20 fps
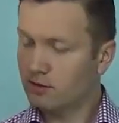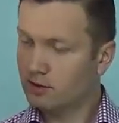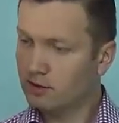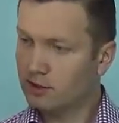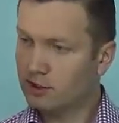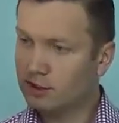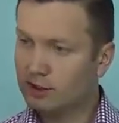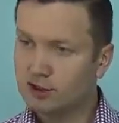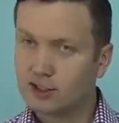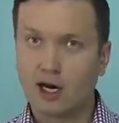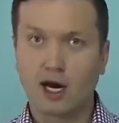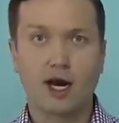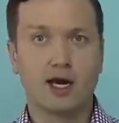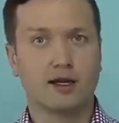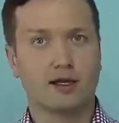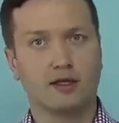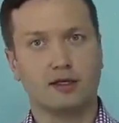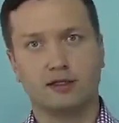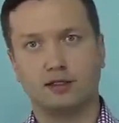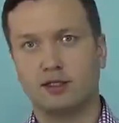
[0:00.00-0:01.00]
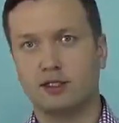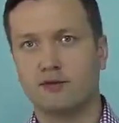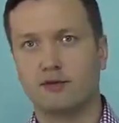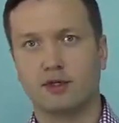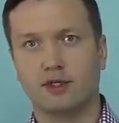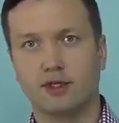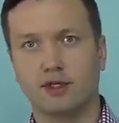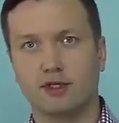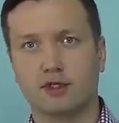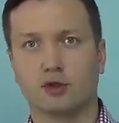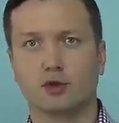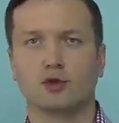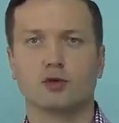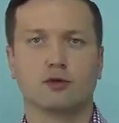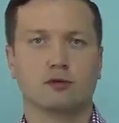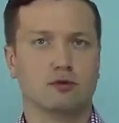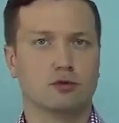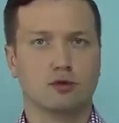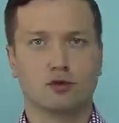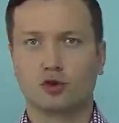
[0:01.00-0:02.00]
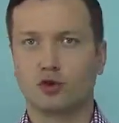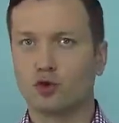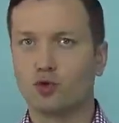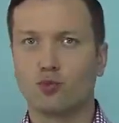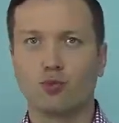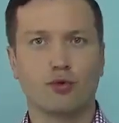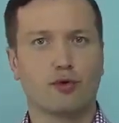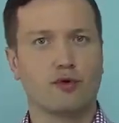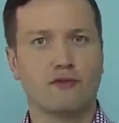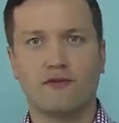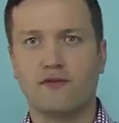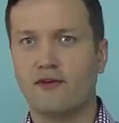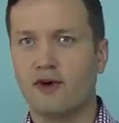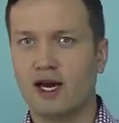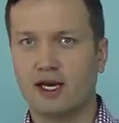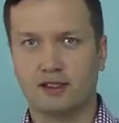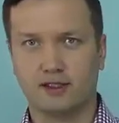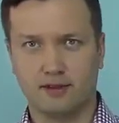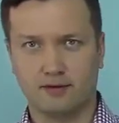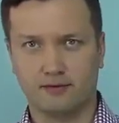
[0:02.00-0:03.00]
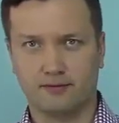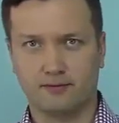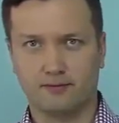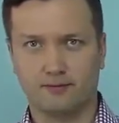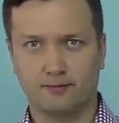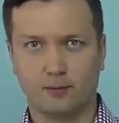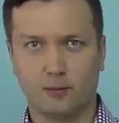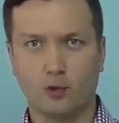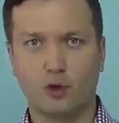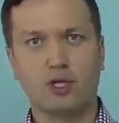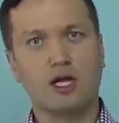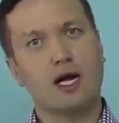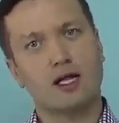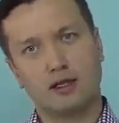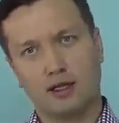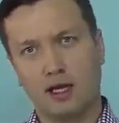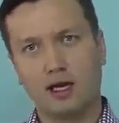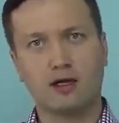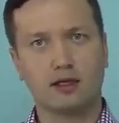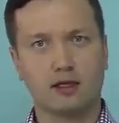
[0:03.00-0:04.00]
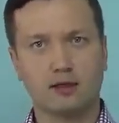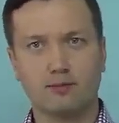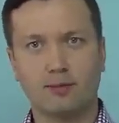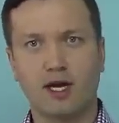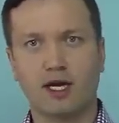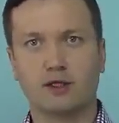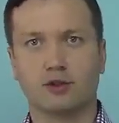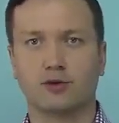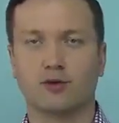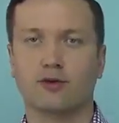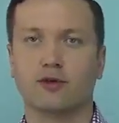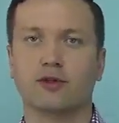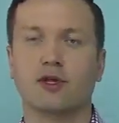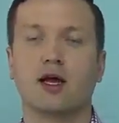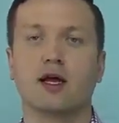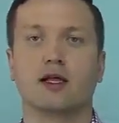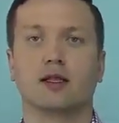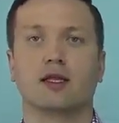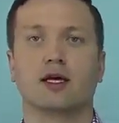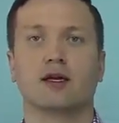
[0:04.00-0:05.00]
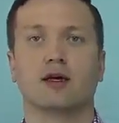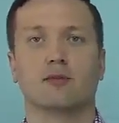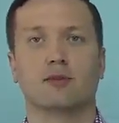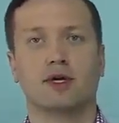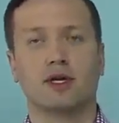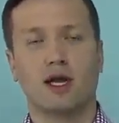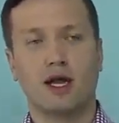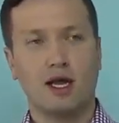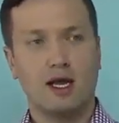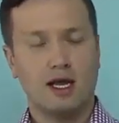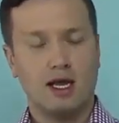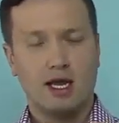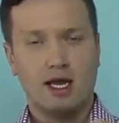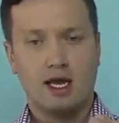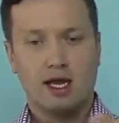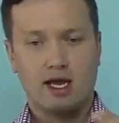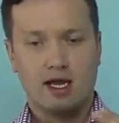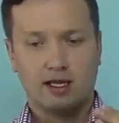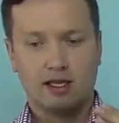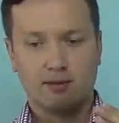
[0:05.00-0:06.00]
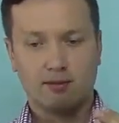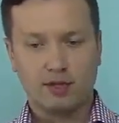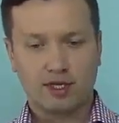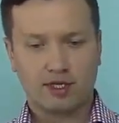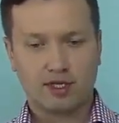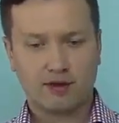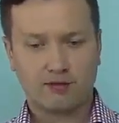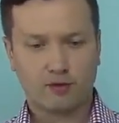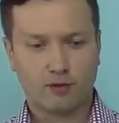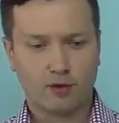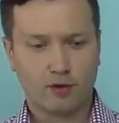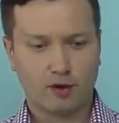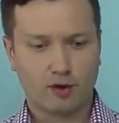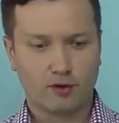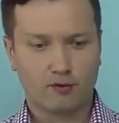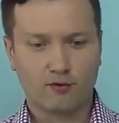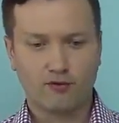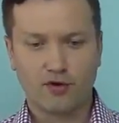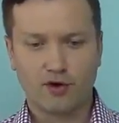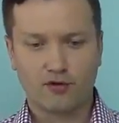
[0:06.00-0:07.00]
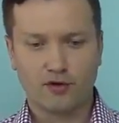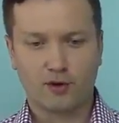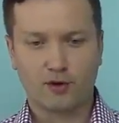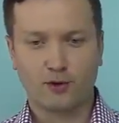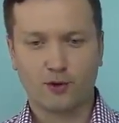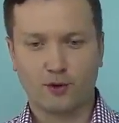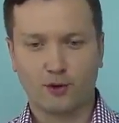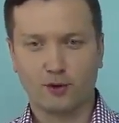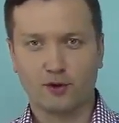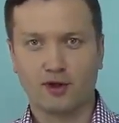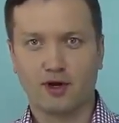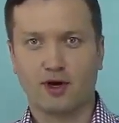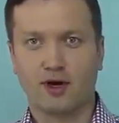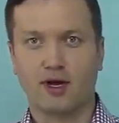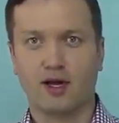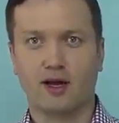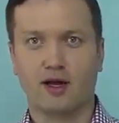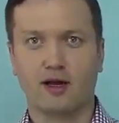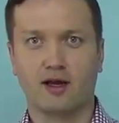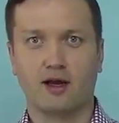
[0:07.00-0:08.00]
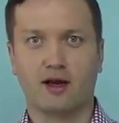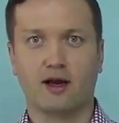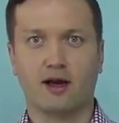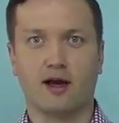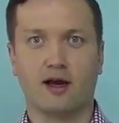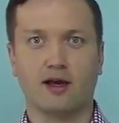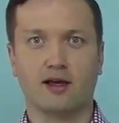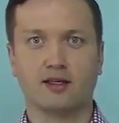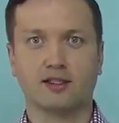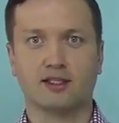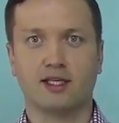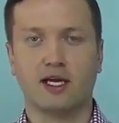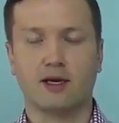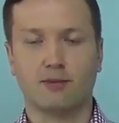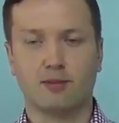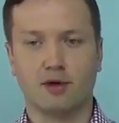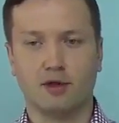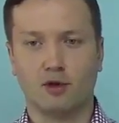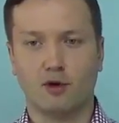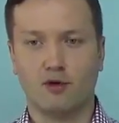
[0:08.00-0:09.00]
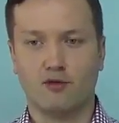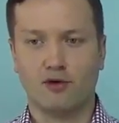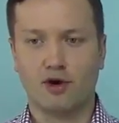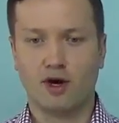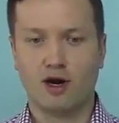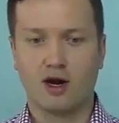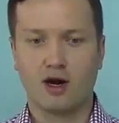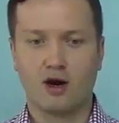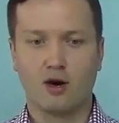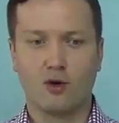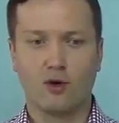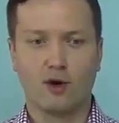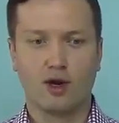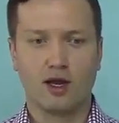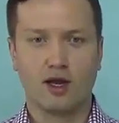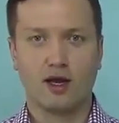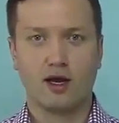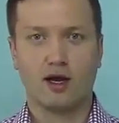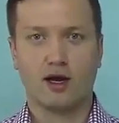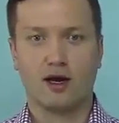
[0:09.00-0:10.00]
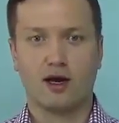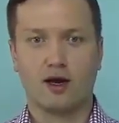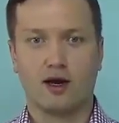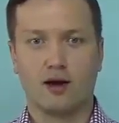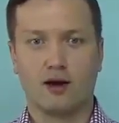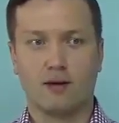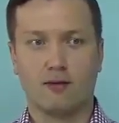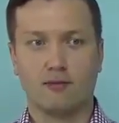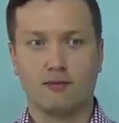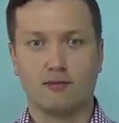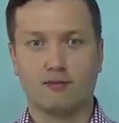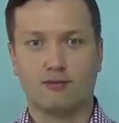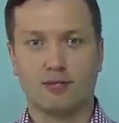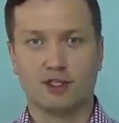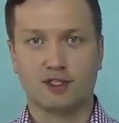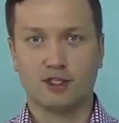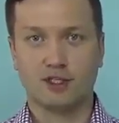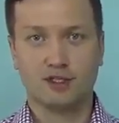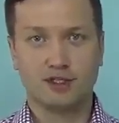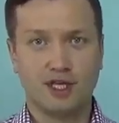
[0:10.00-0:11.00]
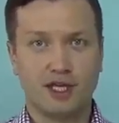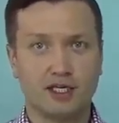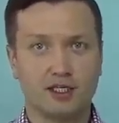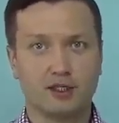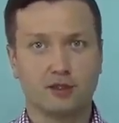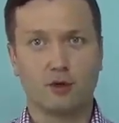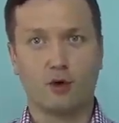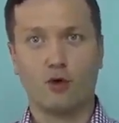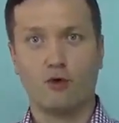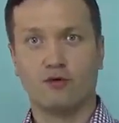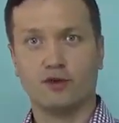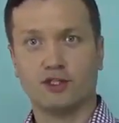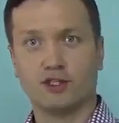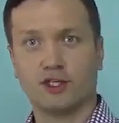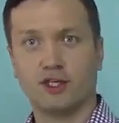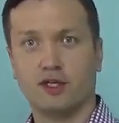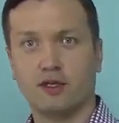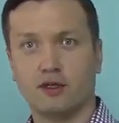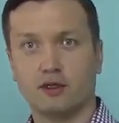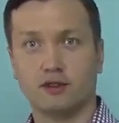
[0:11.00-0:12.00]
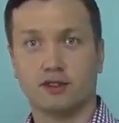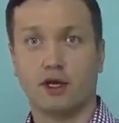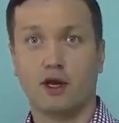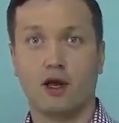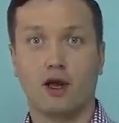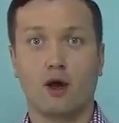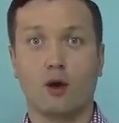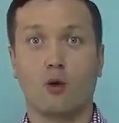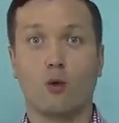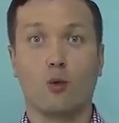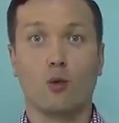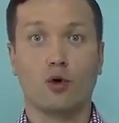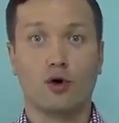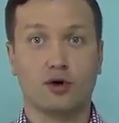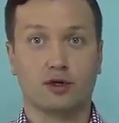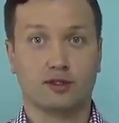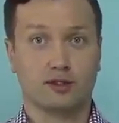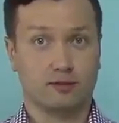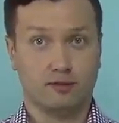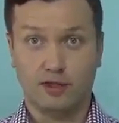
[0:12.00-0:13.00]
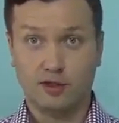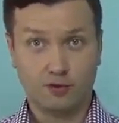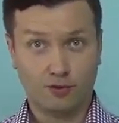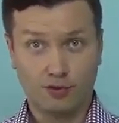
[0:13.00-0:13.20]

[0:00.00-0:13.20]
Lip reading: designed his DVDs, super effective. Well, I'll get back to it later, but let me give you a very cool example of how presentation over skills works in